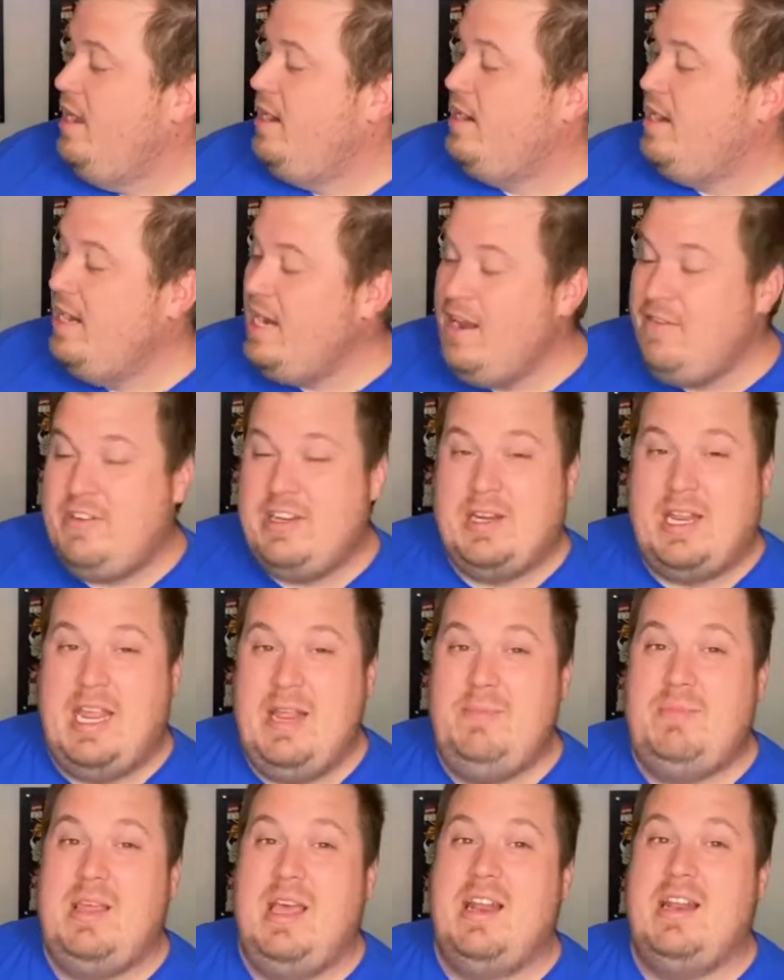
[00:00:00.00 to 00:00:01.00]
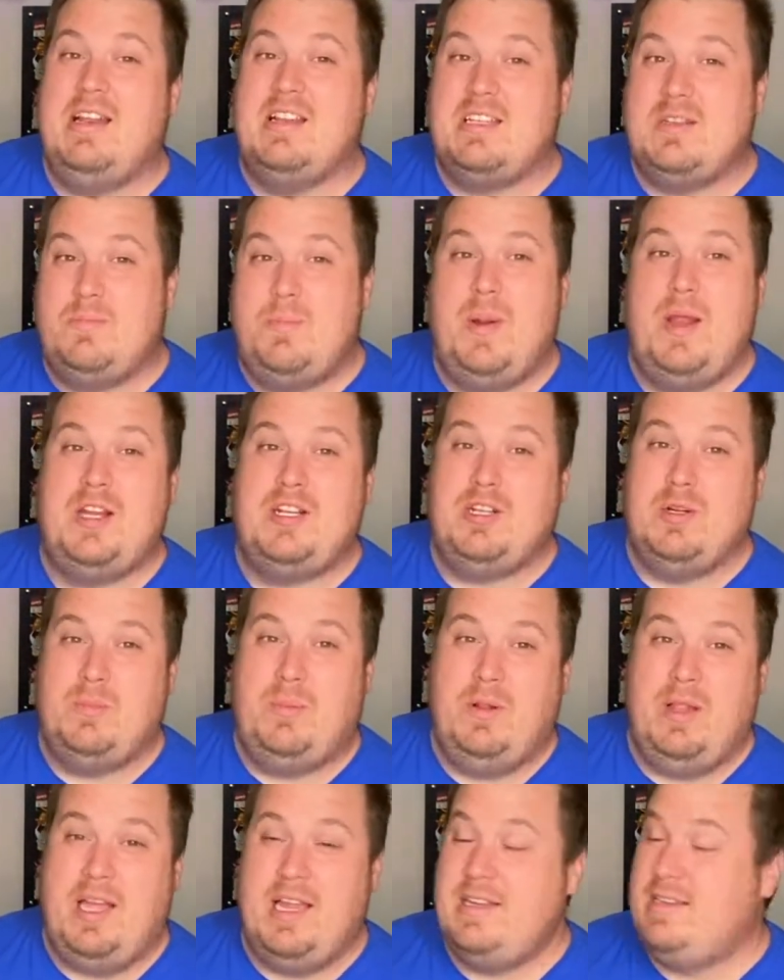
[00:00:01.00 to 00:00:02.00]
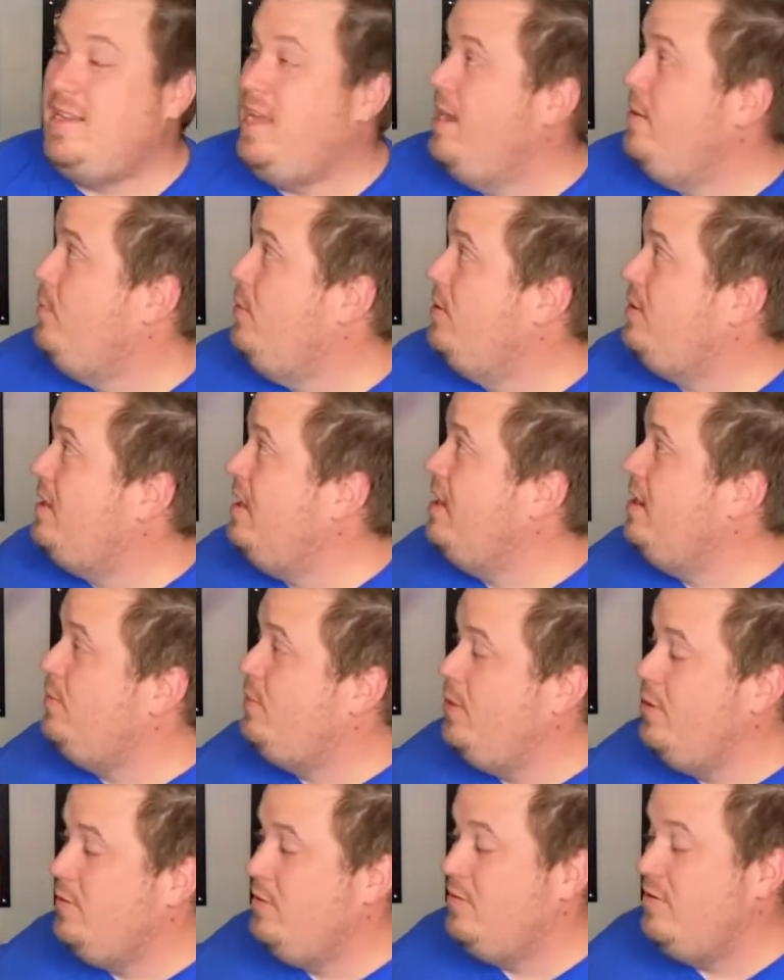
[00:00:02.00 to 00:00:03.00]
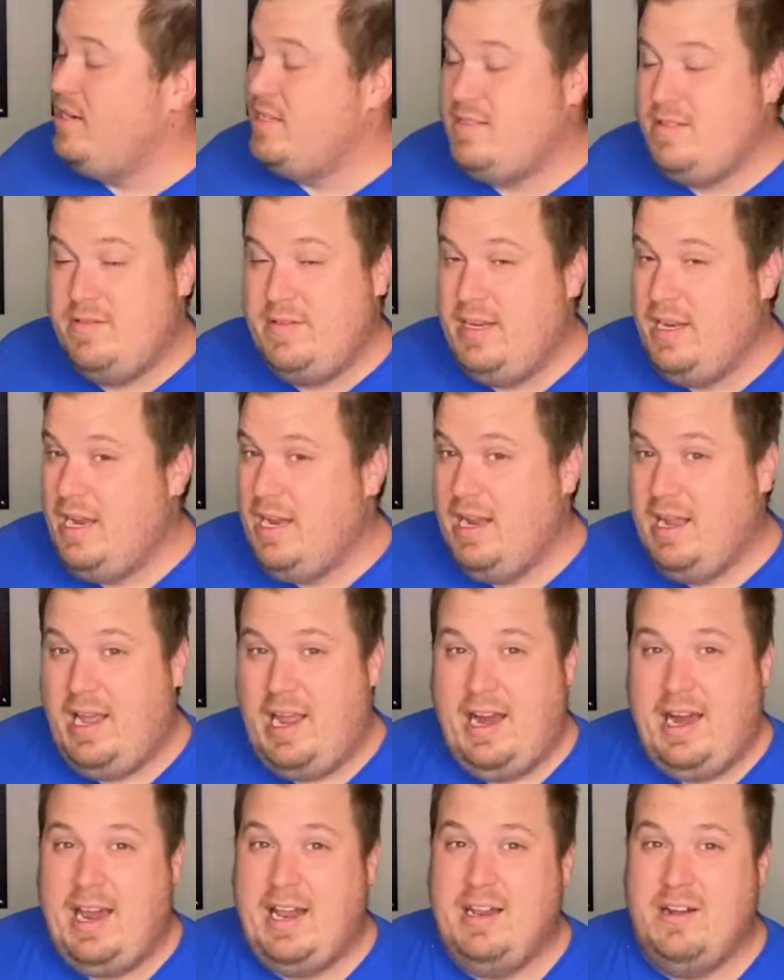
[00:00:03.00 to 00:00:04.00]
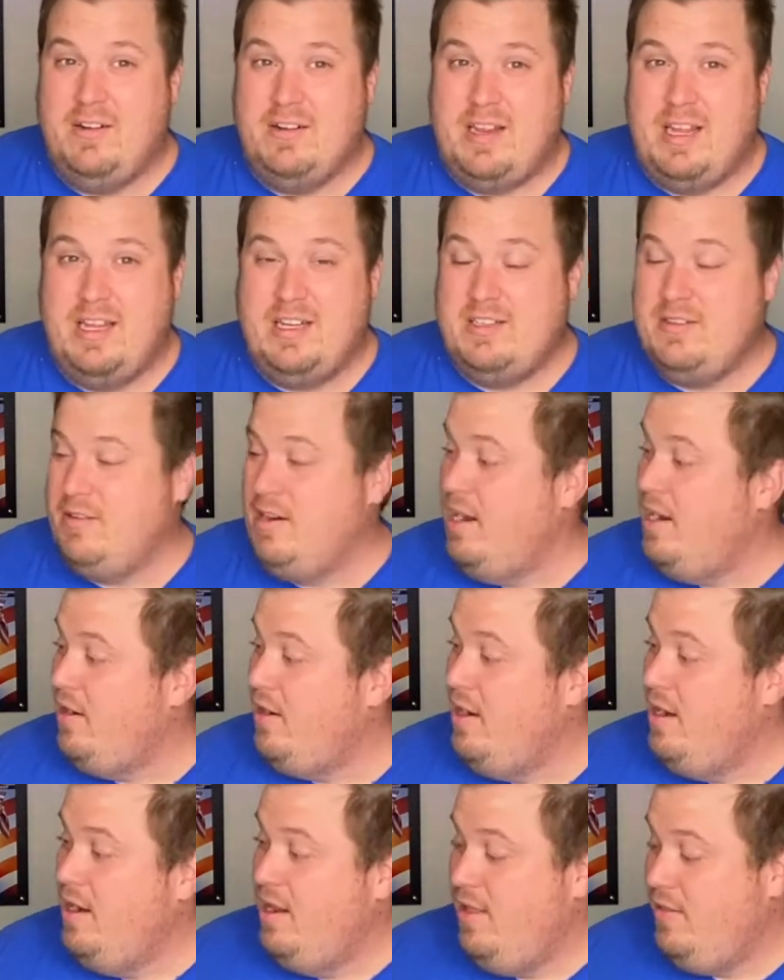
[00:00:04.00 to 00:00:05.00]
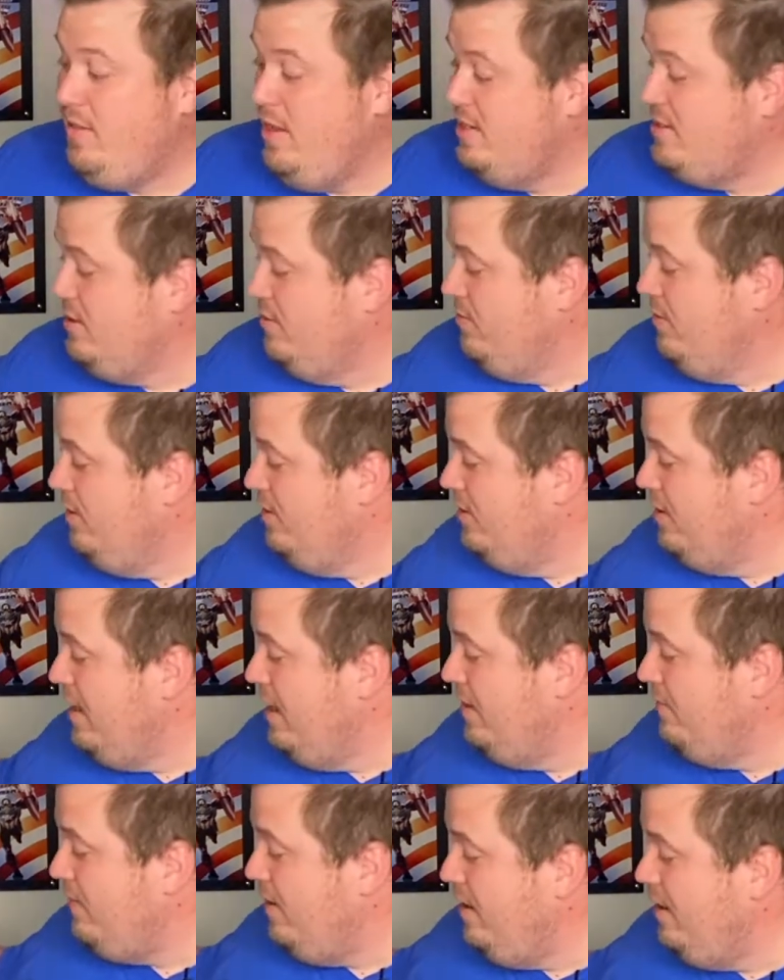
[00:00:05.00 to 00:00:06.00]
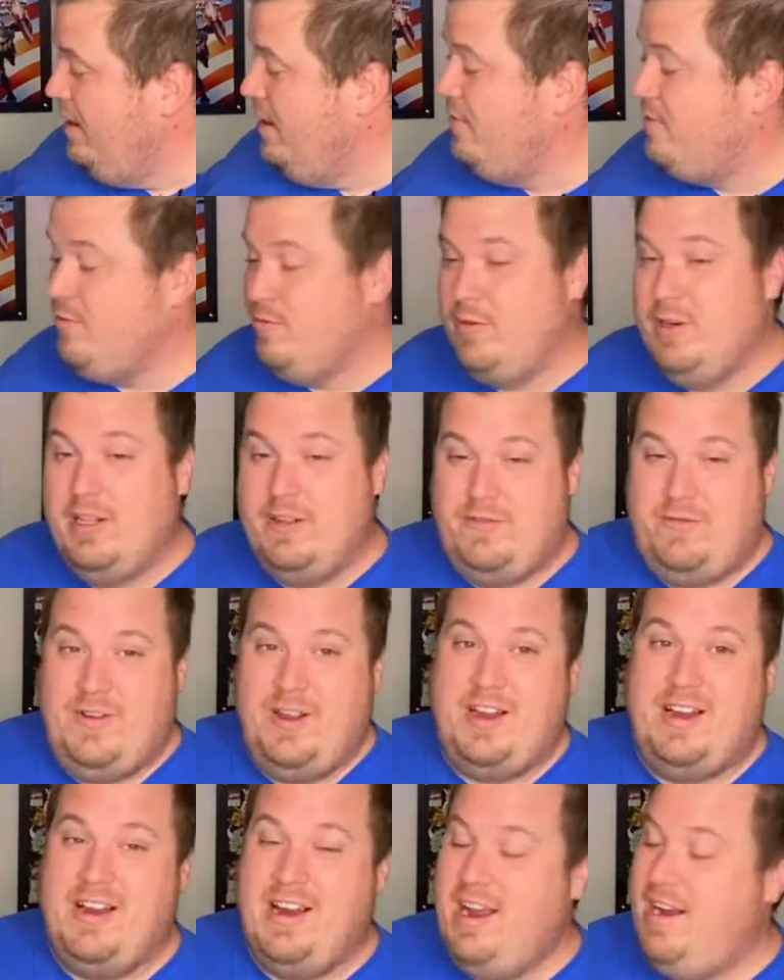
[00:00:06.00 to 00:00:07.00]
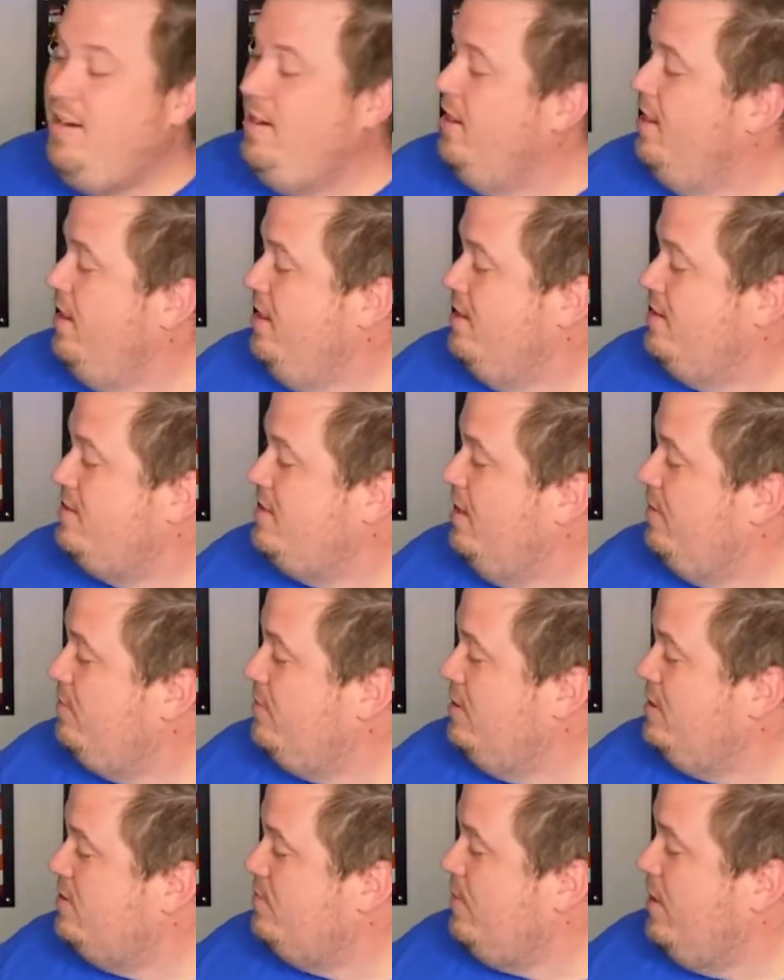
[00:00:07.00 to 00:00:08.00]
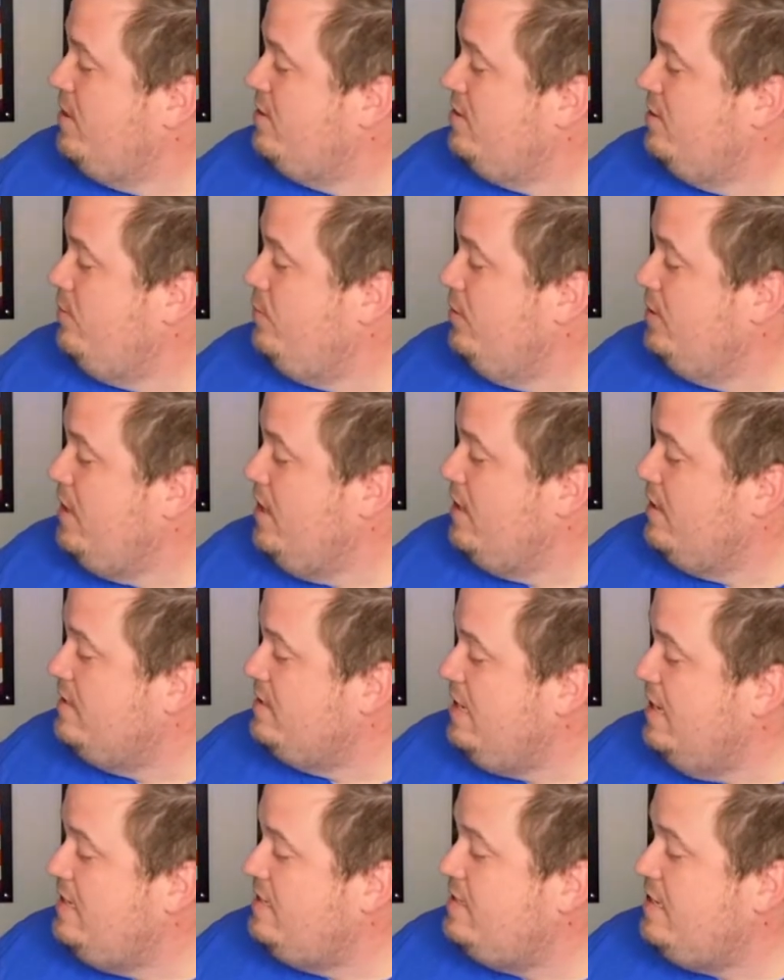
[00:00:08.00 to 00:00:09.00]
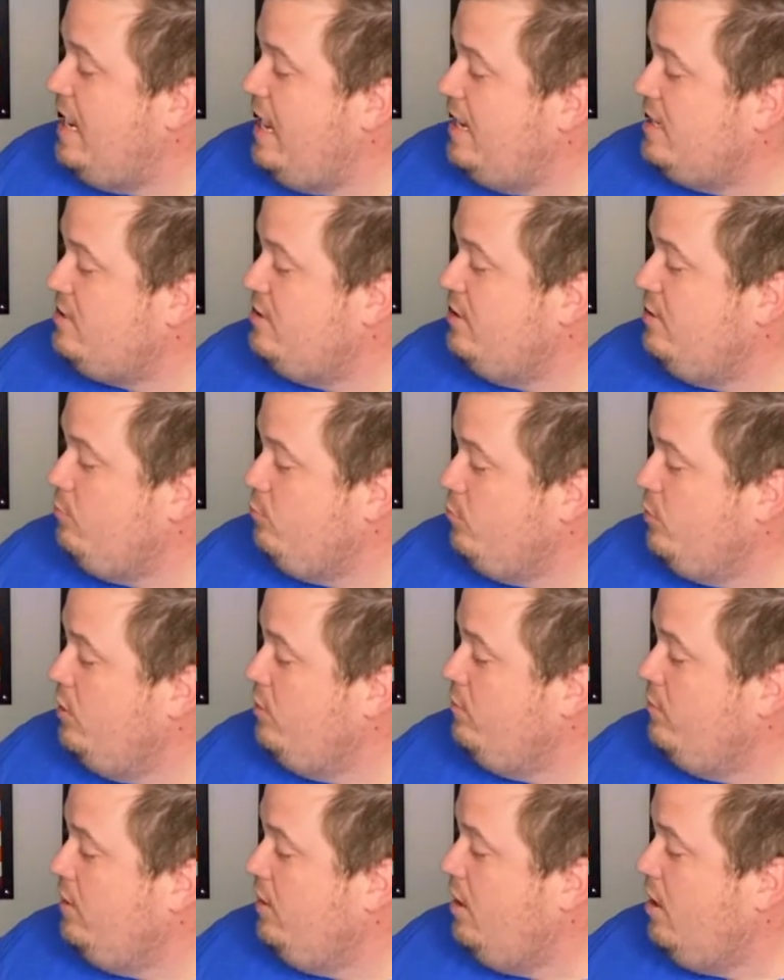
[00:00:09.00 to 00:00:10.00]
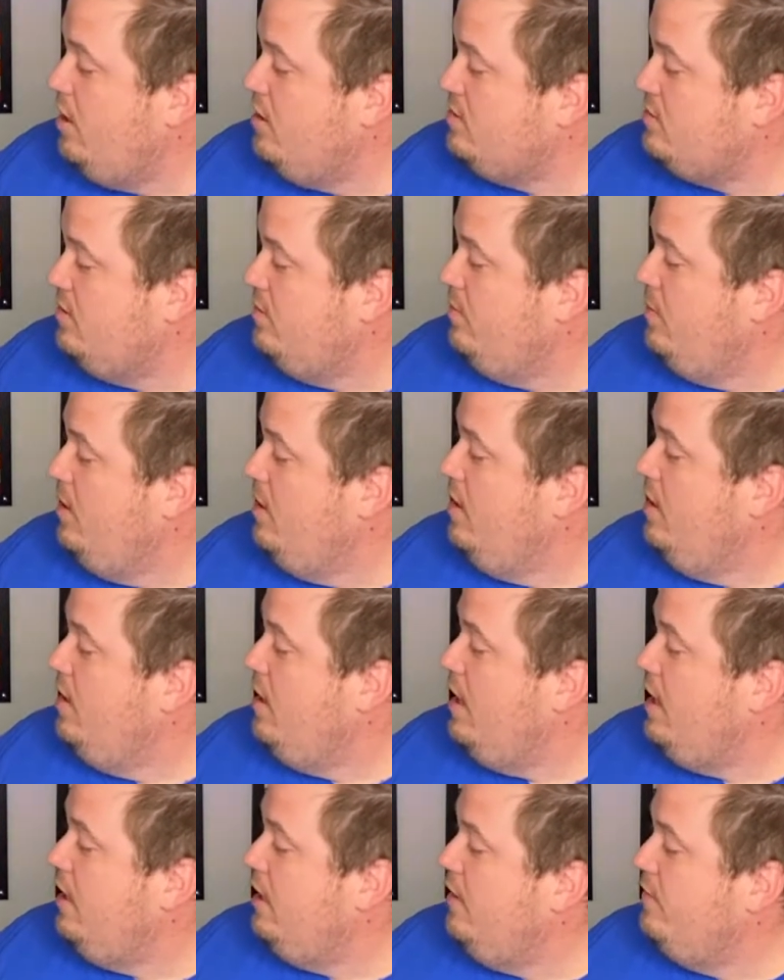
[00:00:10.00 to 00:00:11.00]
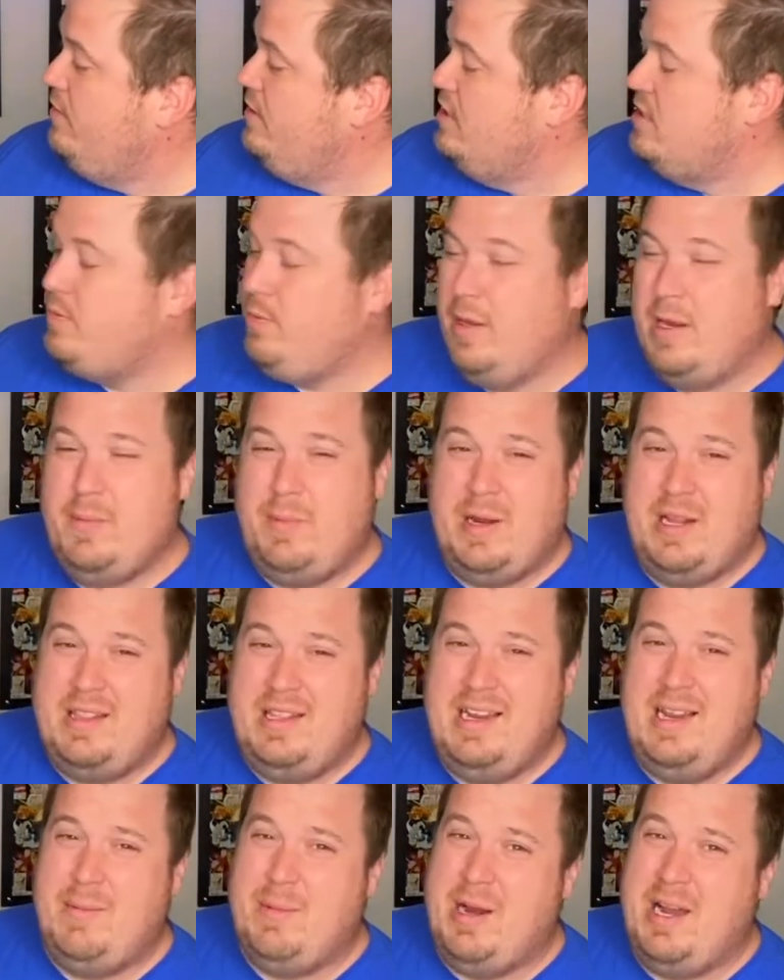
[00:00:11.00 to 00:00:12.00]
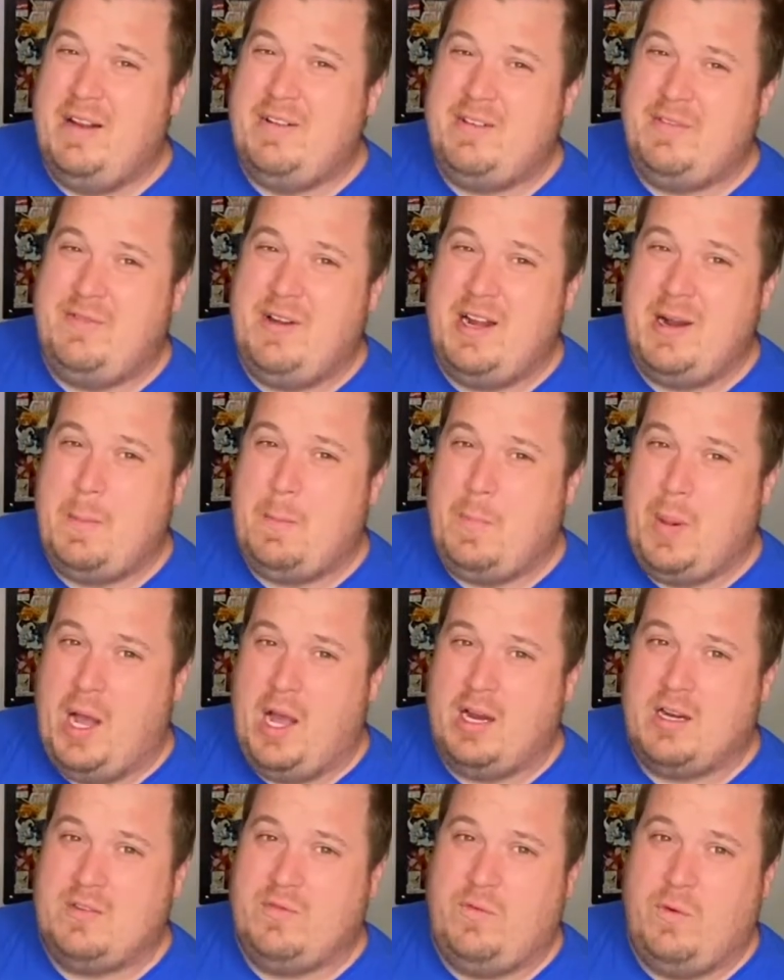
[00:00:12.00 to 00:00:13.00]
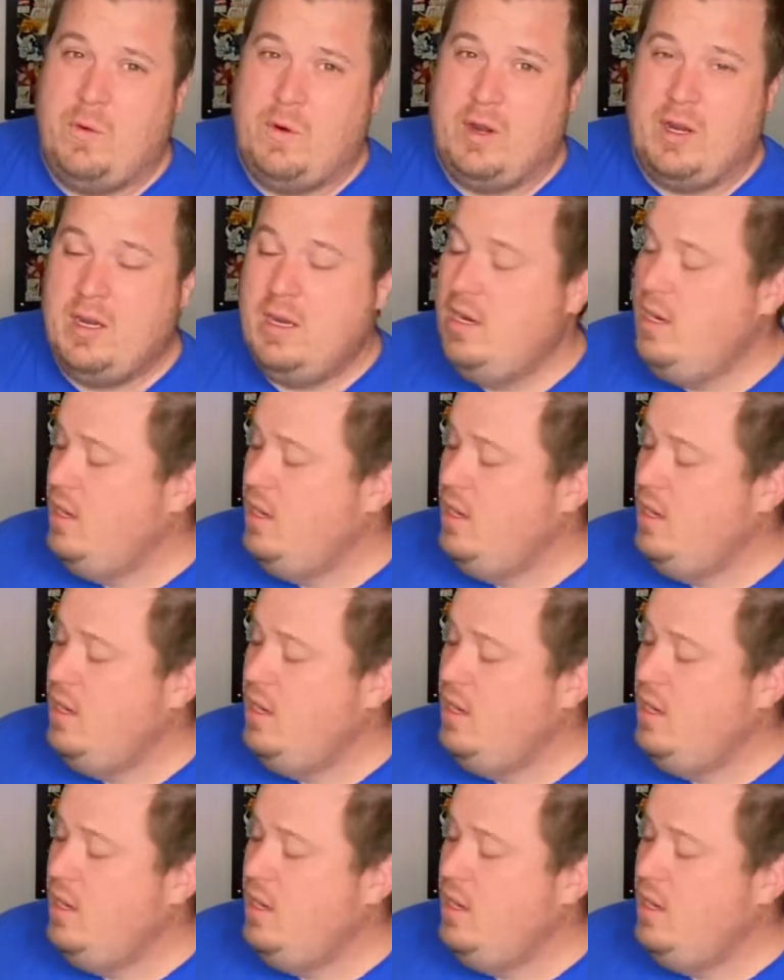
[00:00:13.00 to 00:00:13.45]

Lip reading: Gonna have to keep that in a special place. Can't put that up here with the rest of it. I got little kids around. That's a real knife. I'm gonna have to really figure out something special to put that in, because that's actually really, really awesome. I'd love to display it, but I think I'm gonna have to find a box for it.